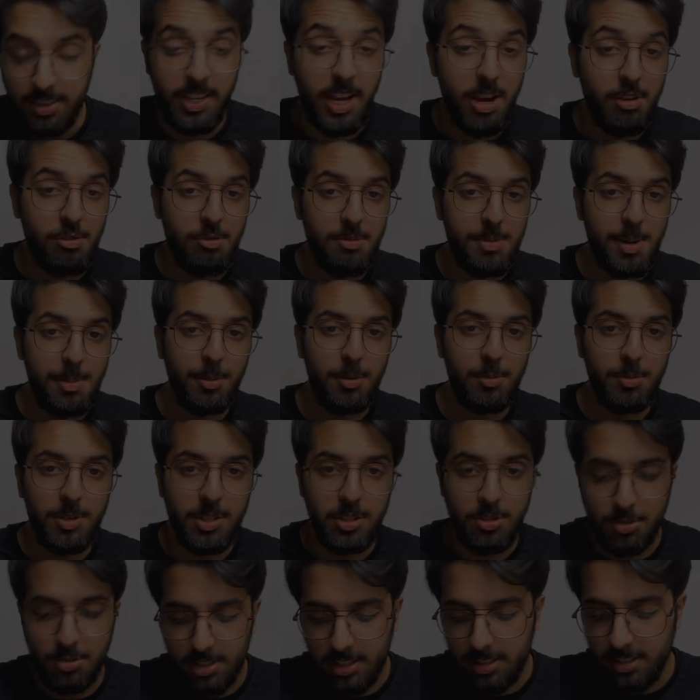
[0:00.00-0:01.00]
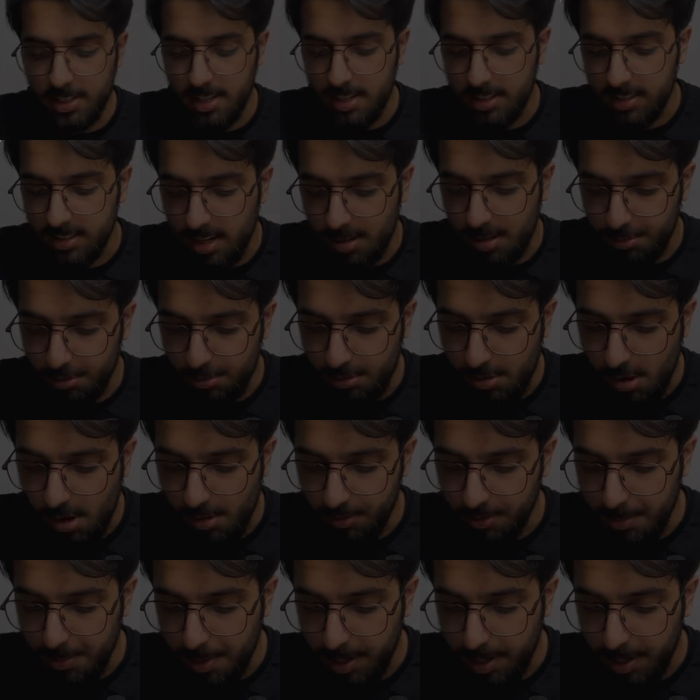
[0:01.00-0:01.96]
Now remember, we're using the example of the